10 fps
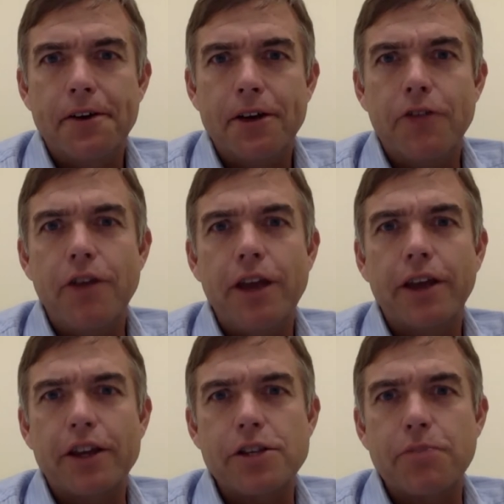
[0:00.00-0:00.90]
unique
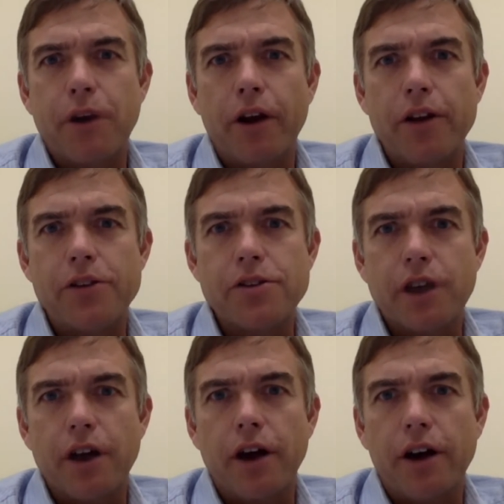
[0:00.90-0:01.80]
experience
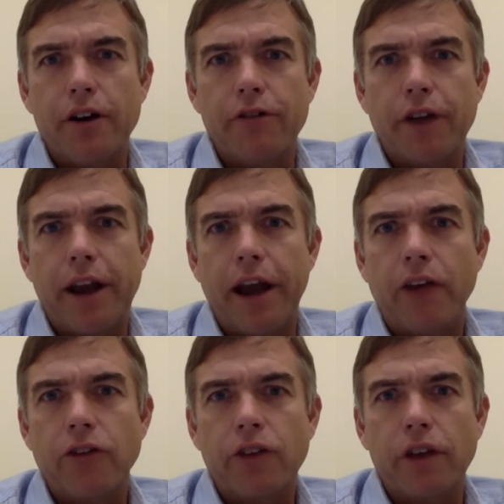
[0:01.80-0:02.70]
of
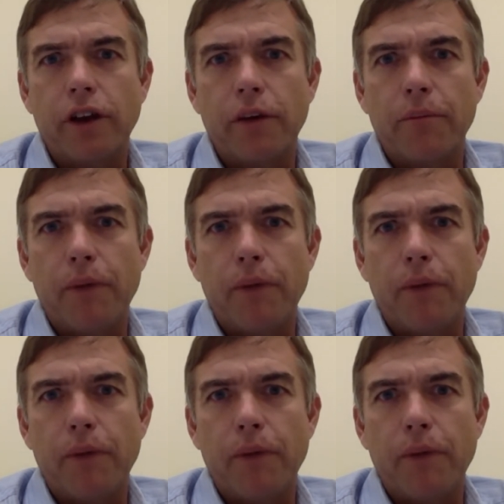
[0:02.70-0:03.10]
announcing a